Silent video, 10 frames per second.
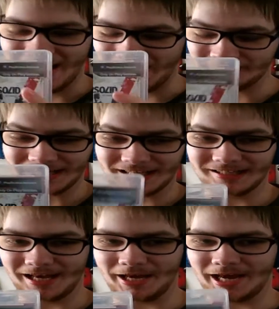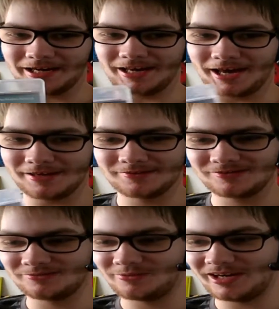I'm not gonna lie, I, I
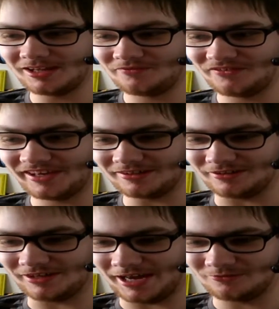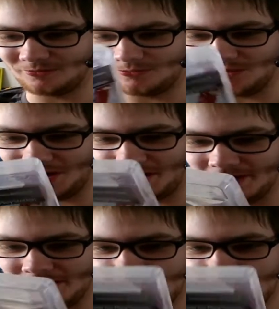really think I, I,